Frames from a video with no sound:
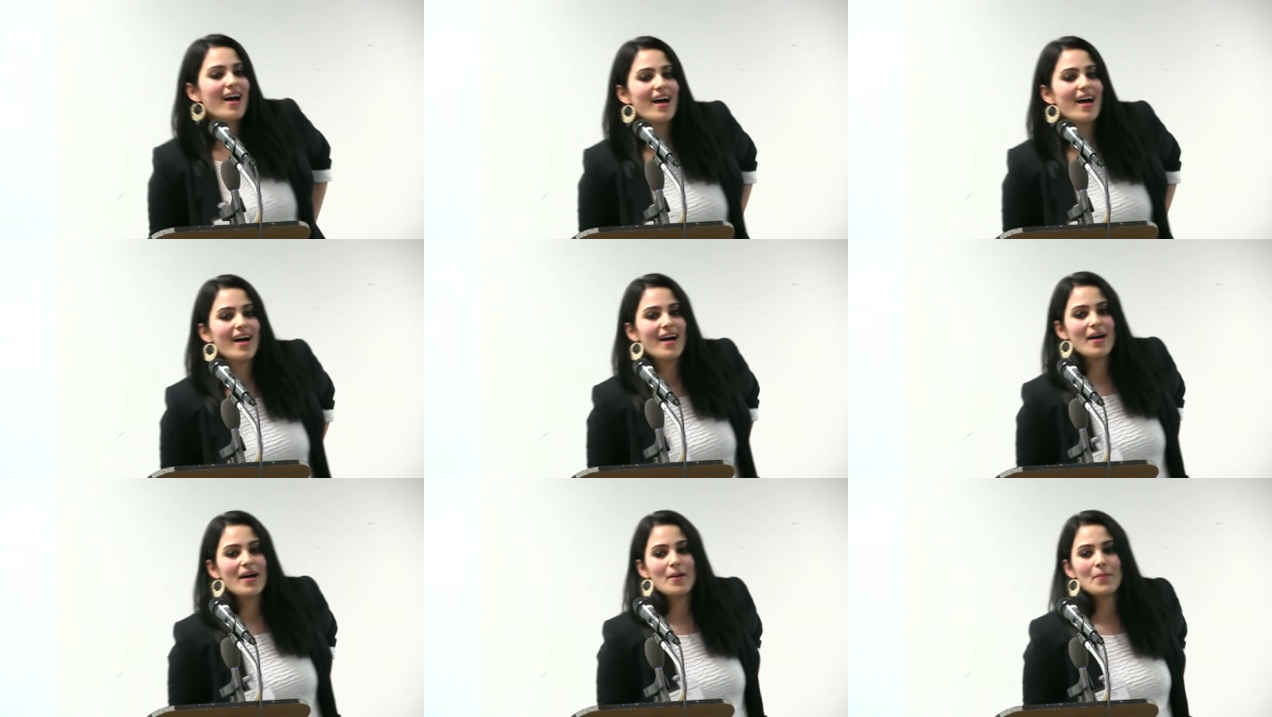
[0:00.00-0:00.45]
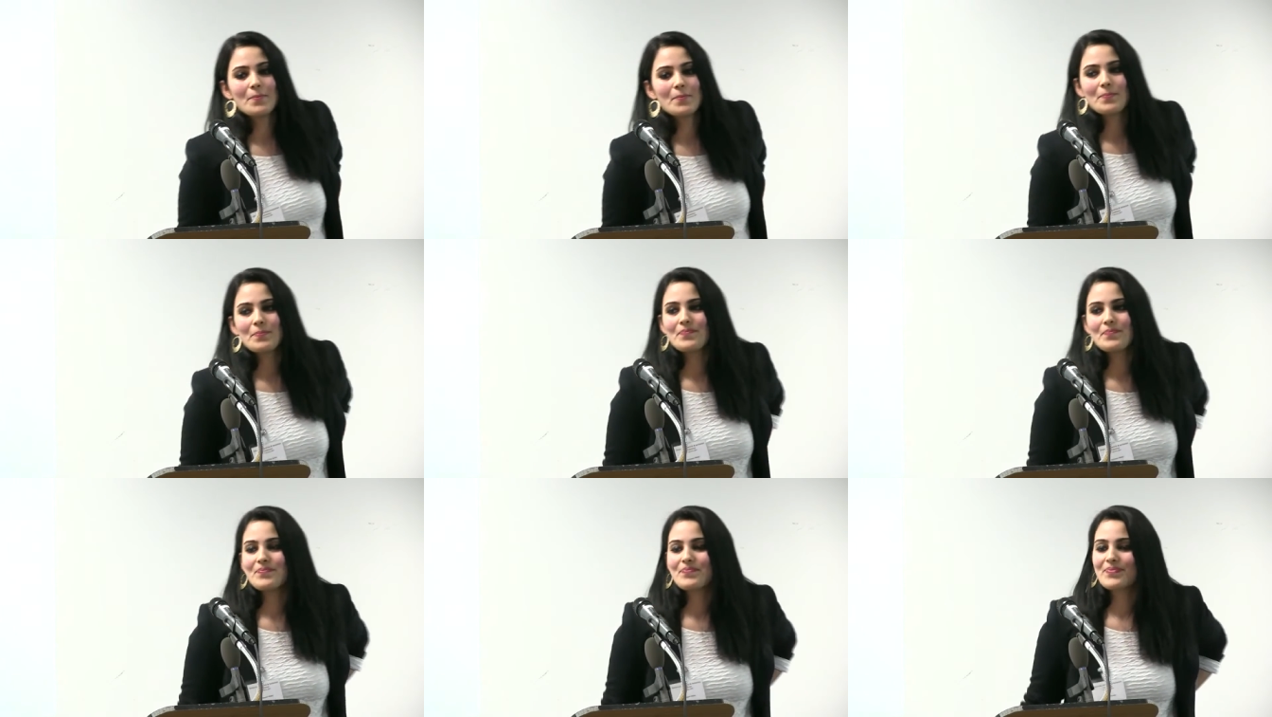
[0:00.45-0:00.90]

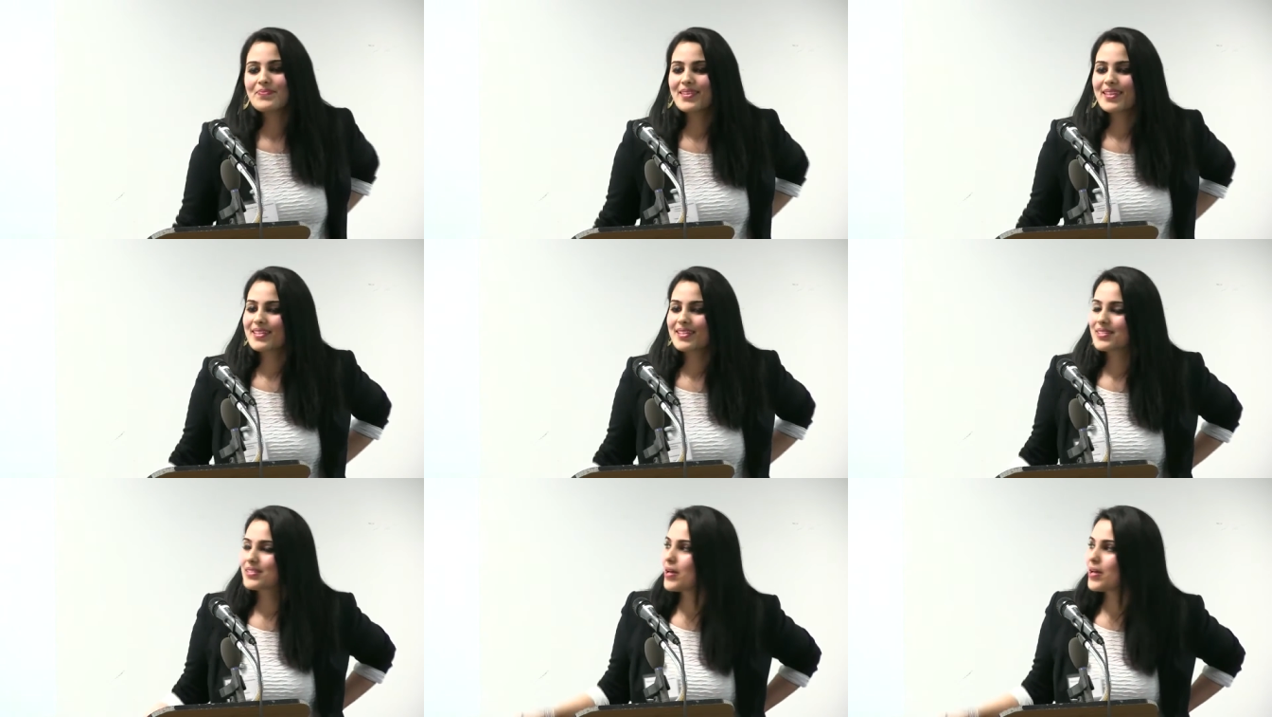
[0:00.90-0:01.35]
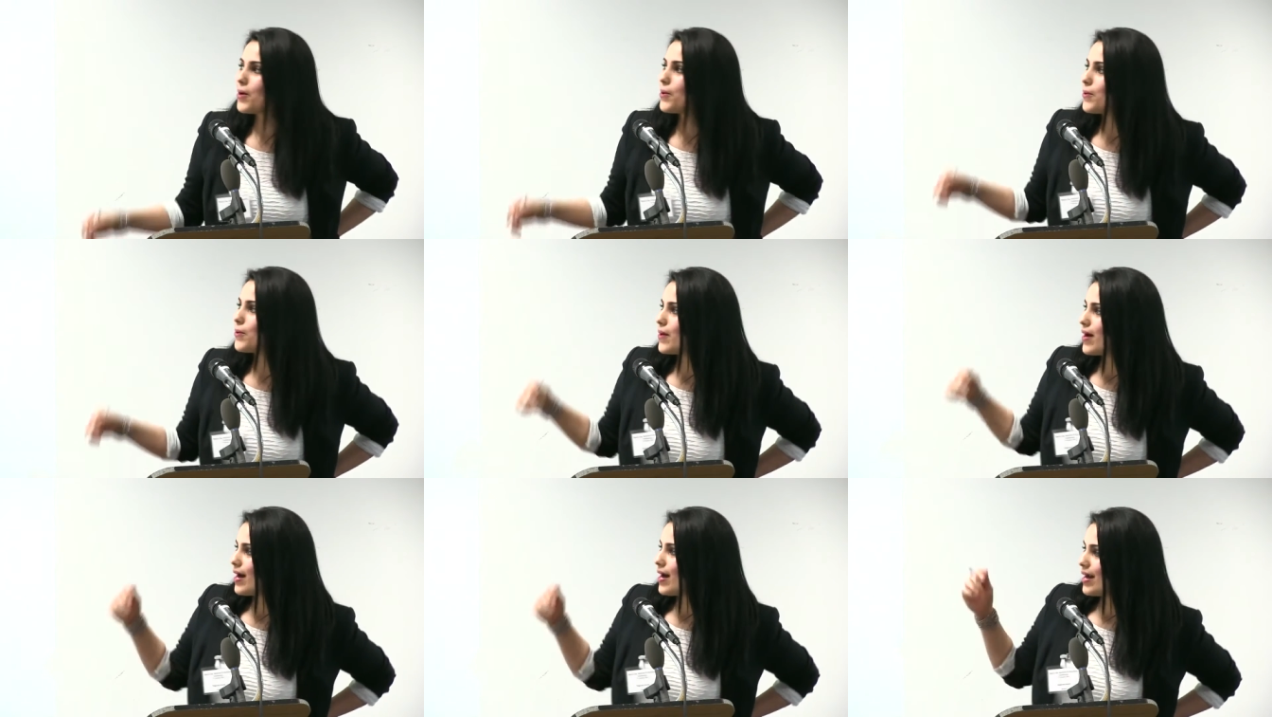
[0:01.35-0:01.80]
Um,
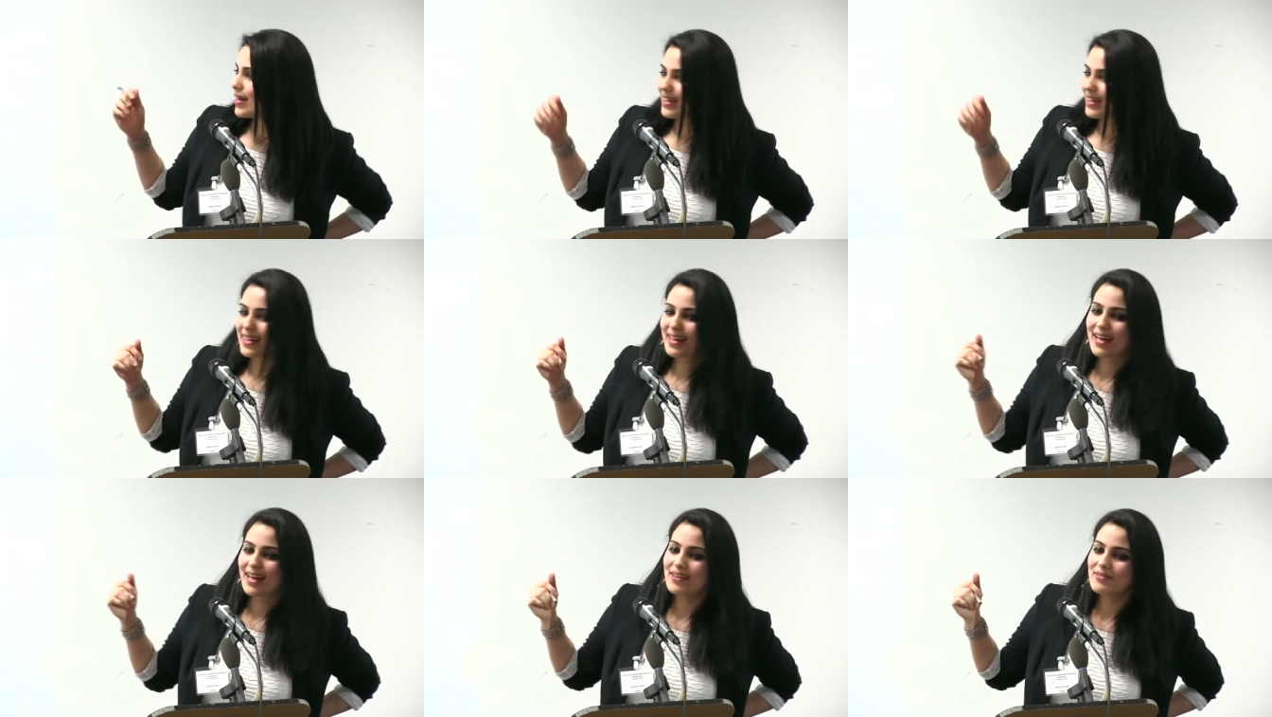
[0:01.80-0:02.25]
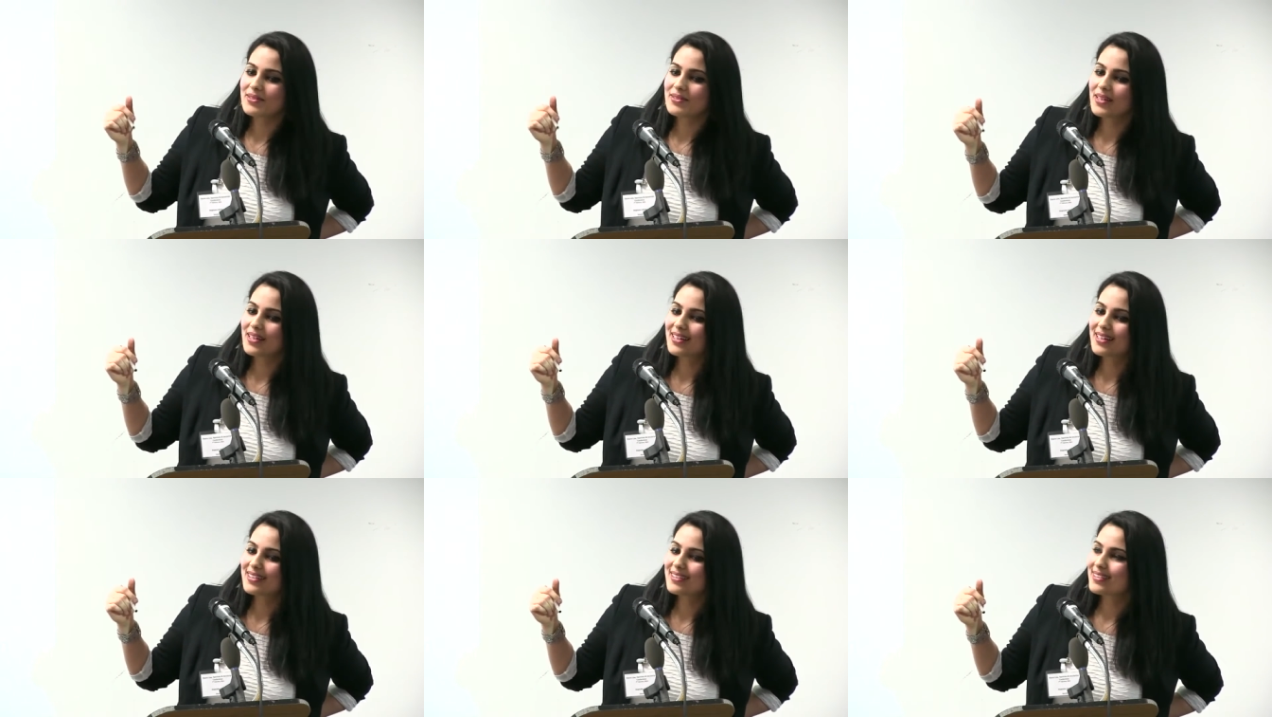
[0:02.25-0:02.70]
so uh, can I have
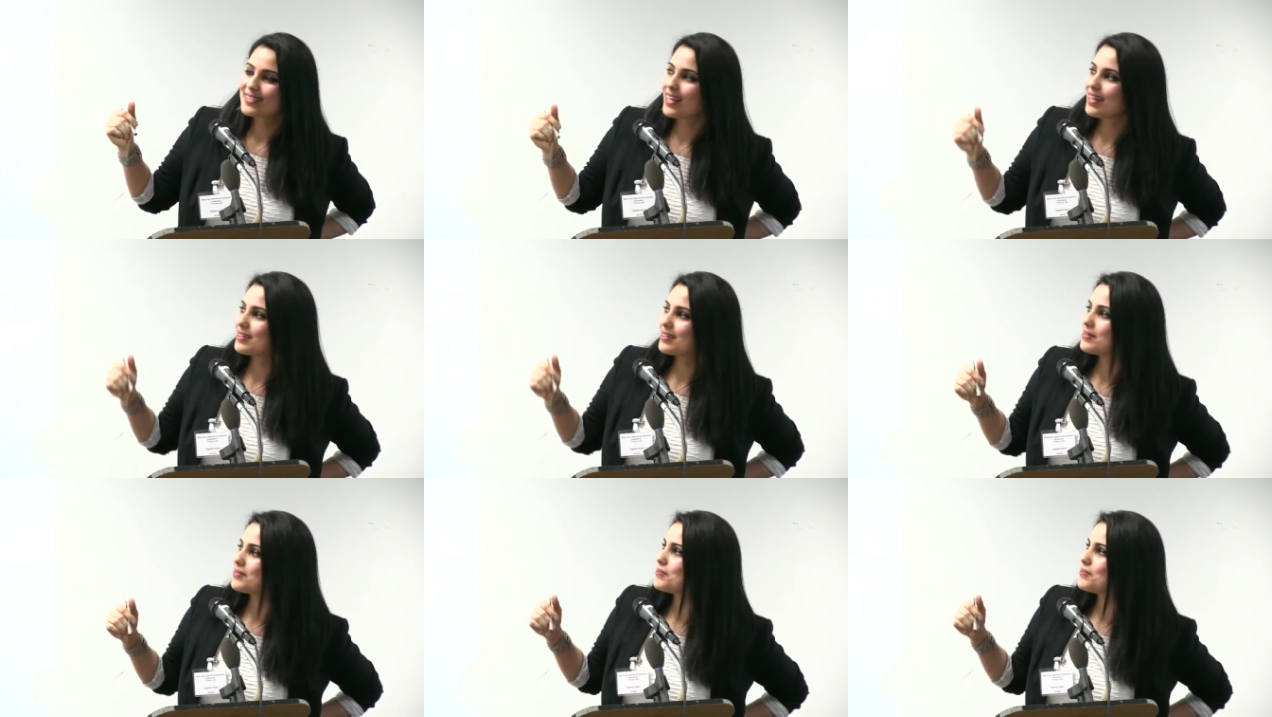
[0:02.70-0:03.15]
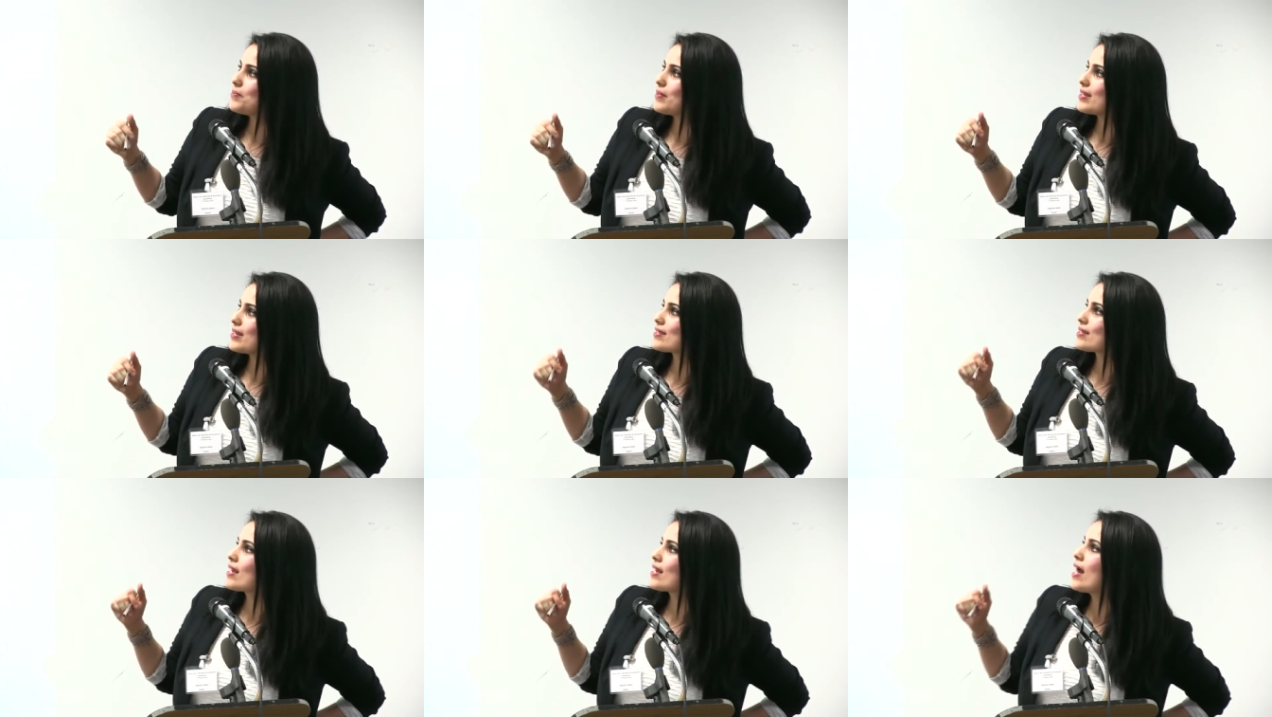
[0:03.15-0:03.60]
the next slide,
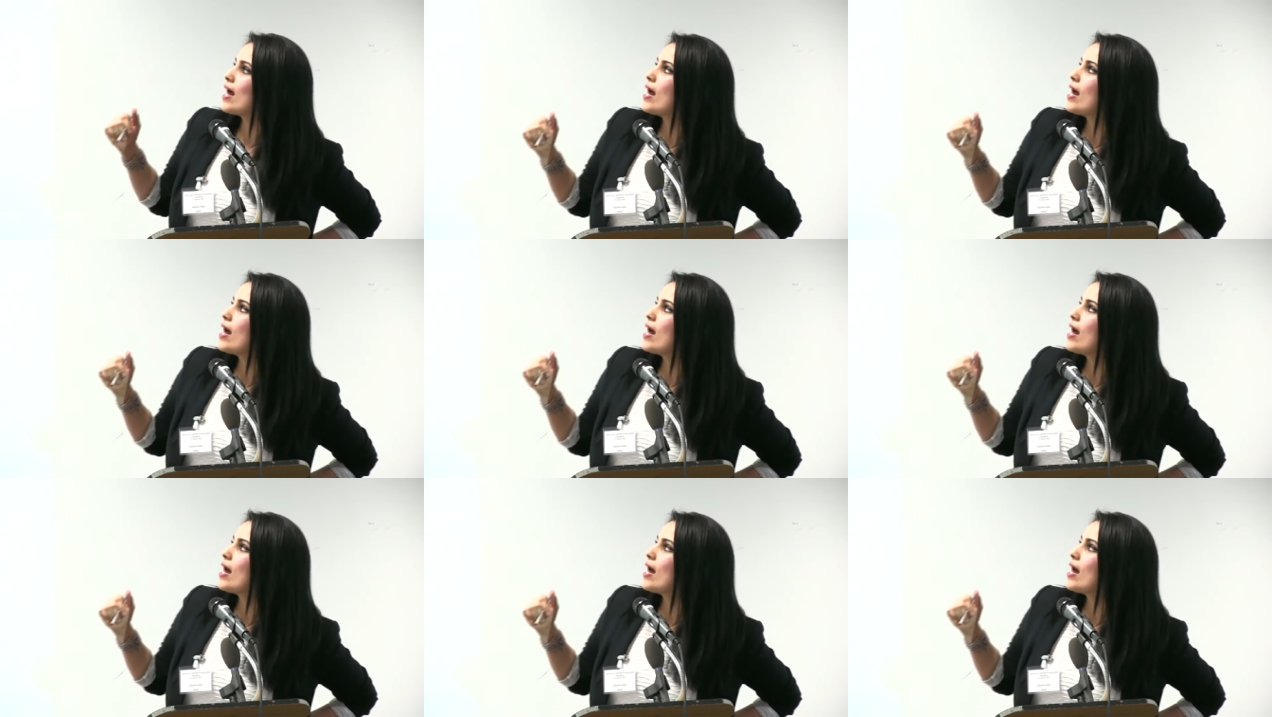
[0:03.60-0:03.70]
please?